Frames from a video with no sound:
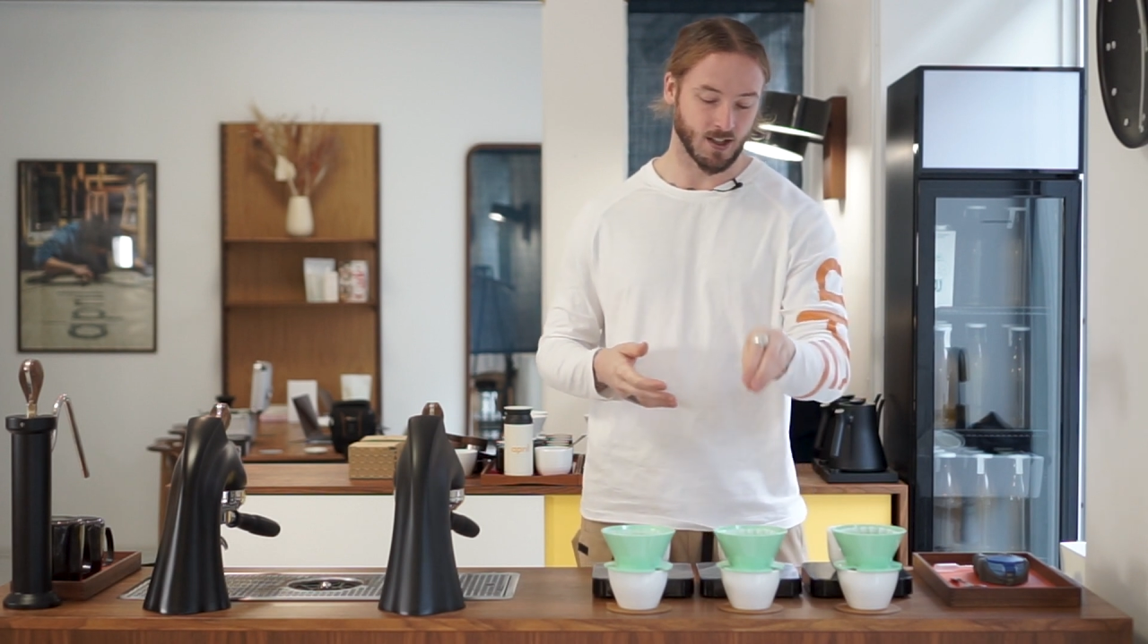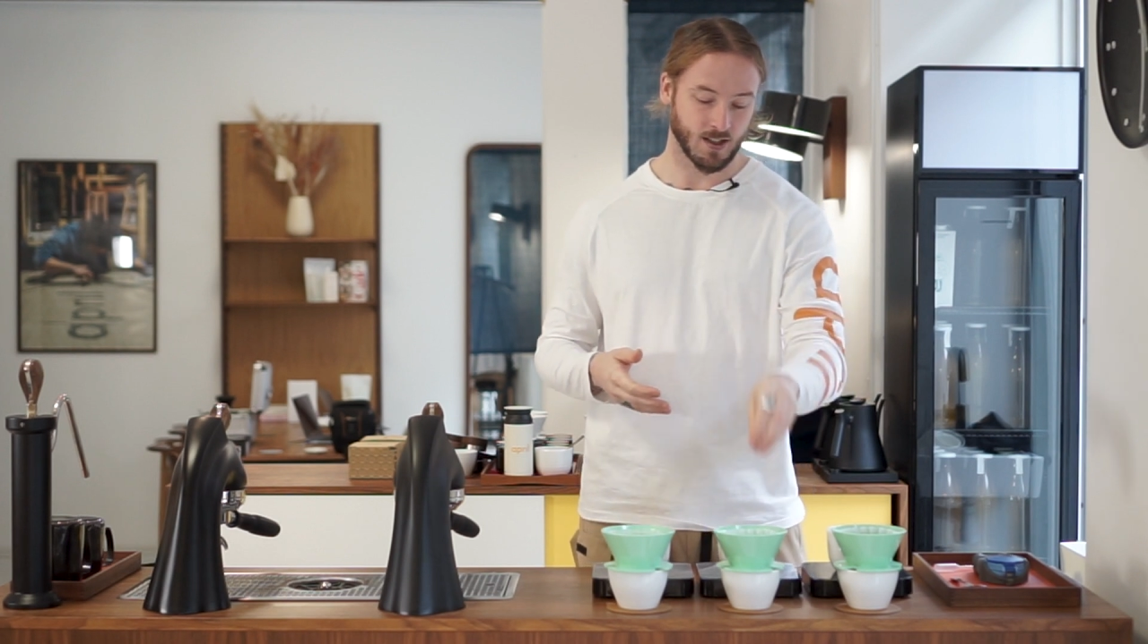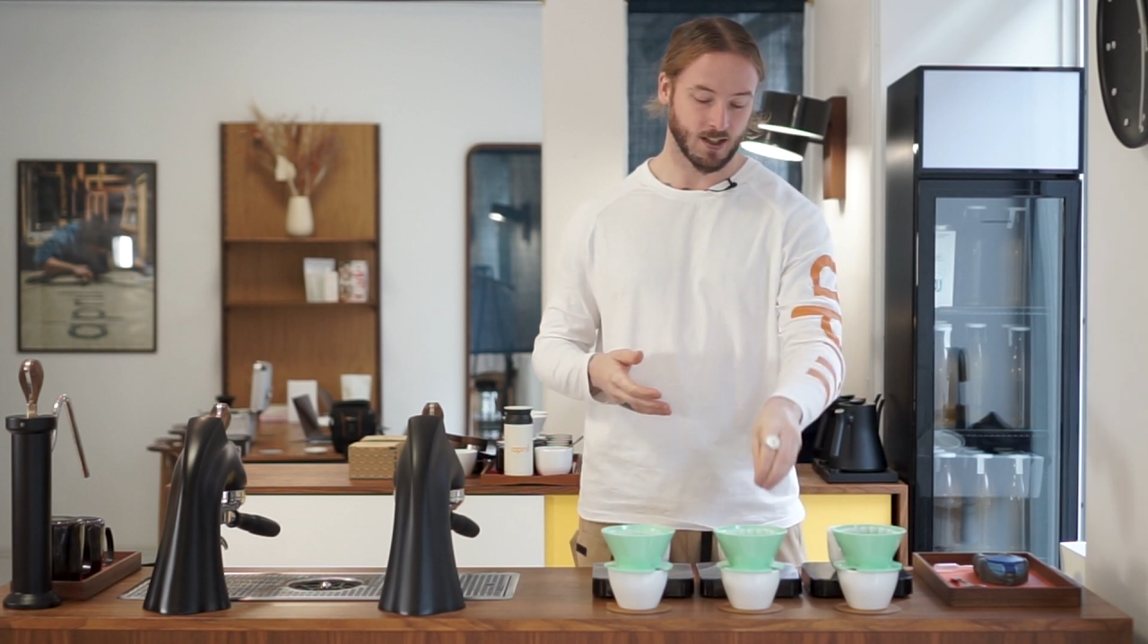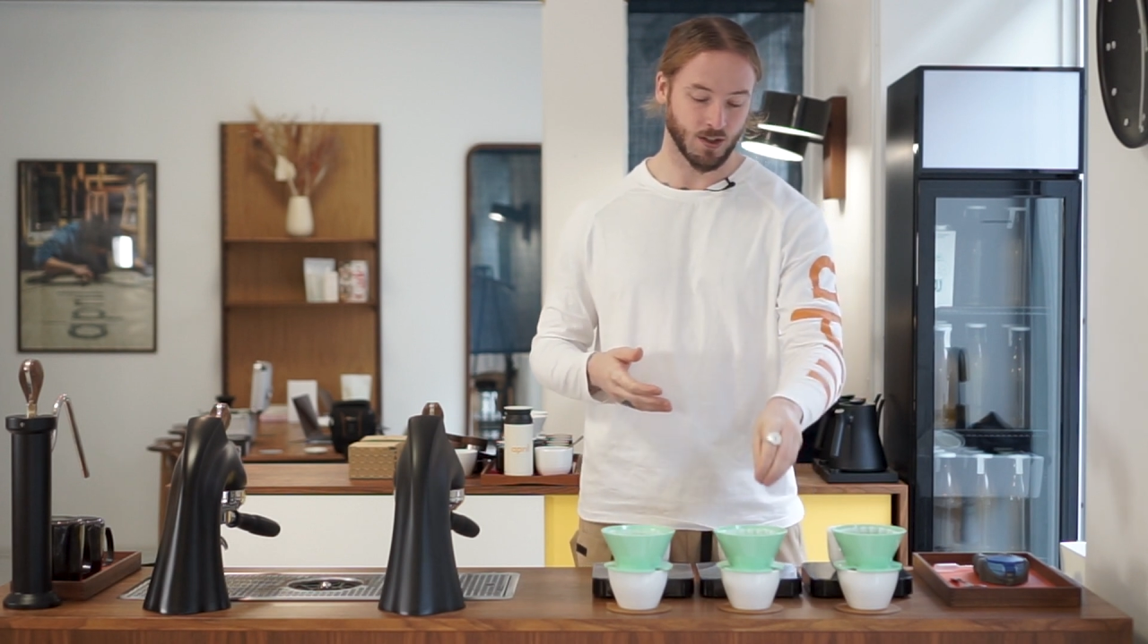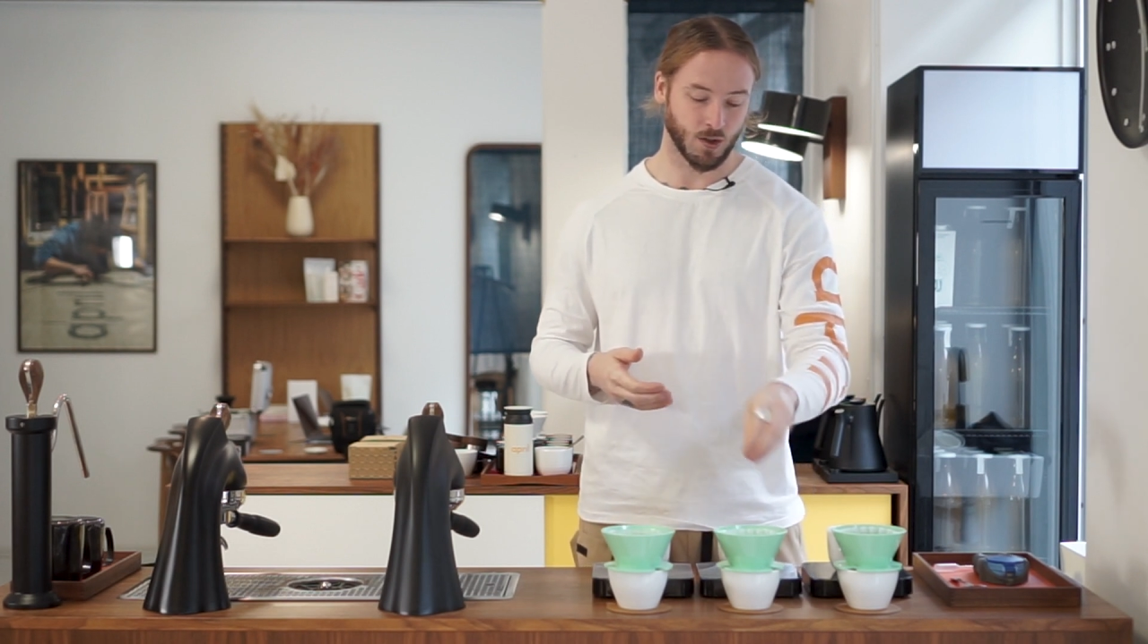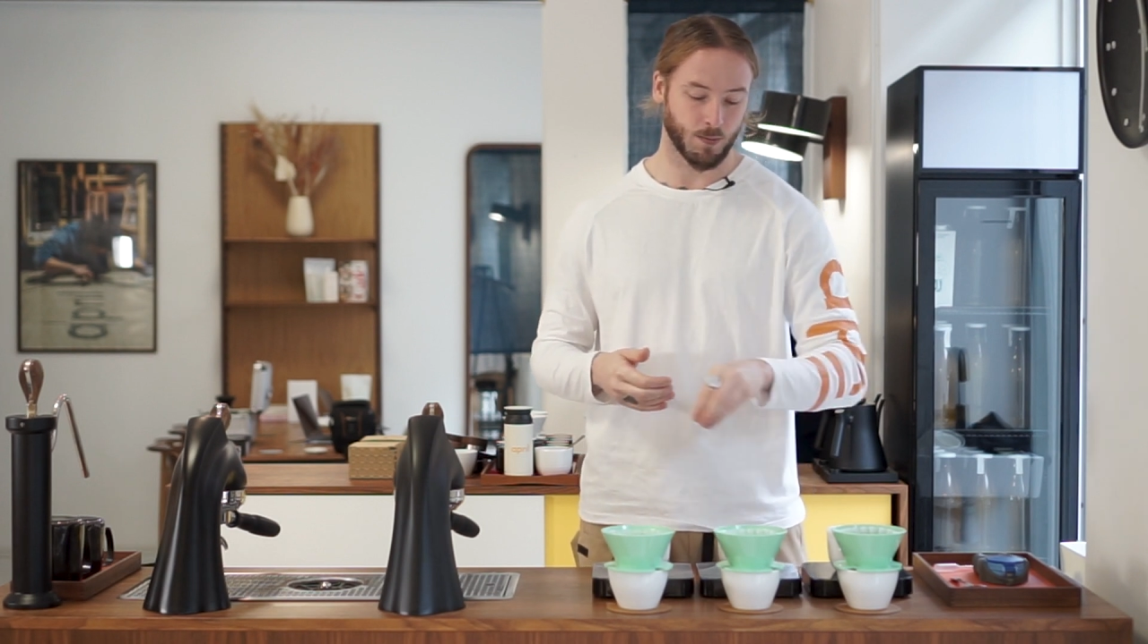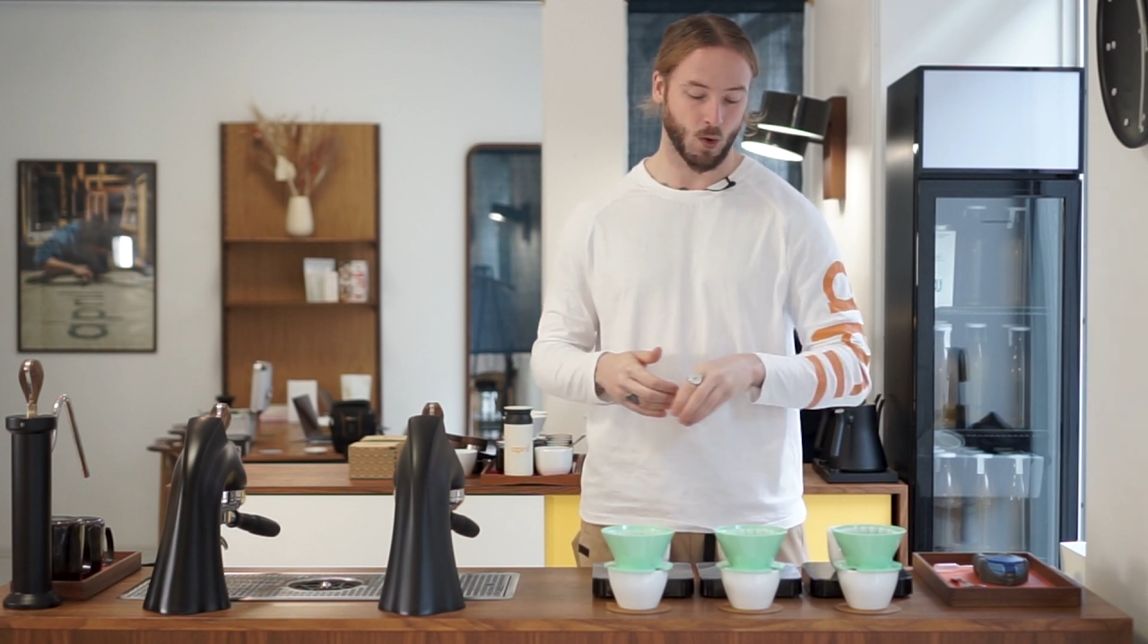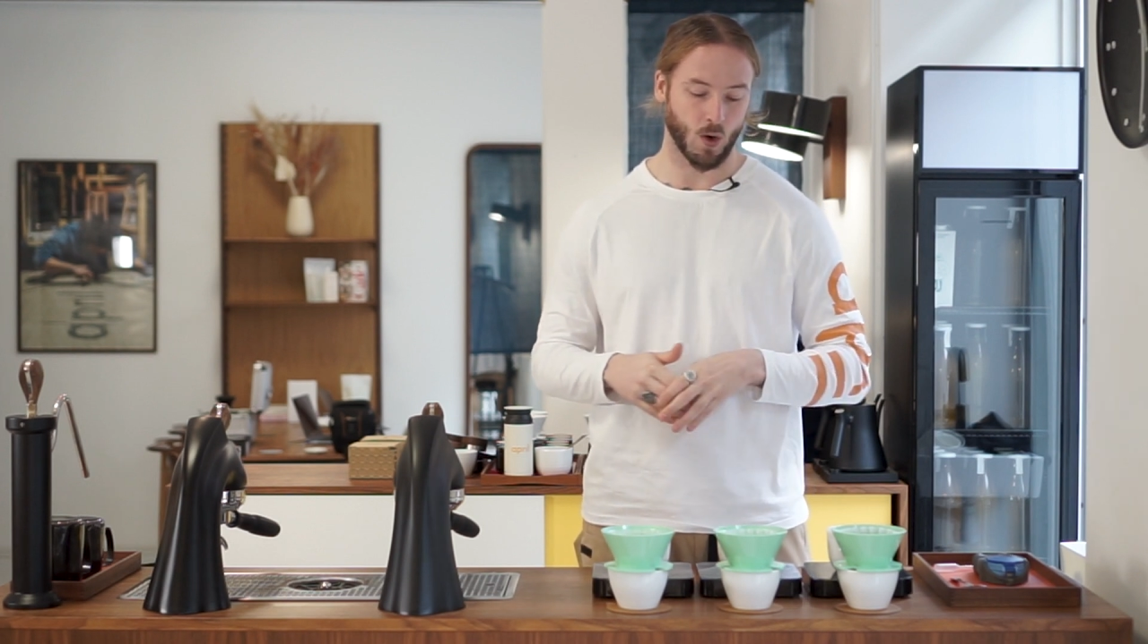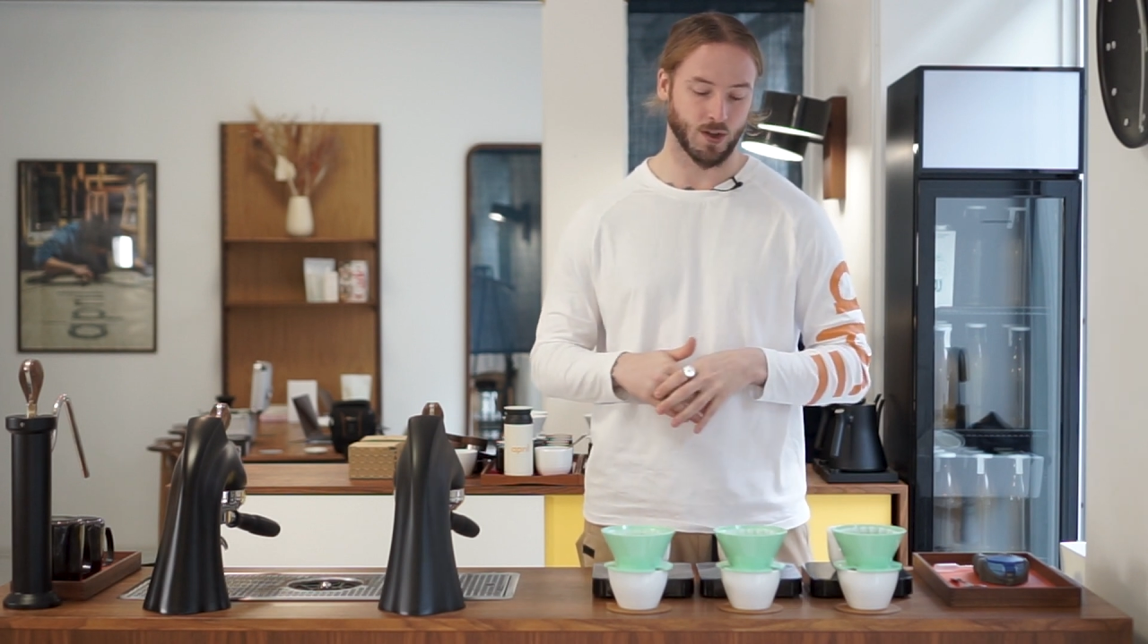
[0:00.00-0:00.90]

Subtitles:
center pour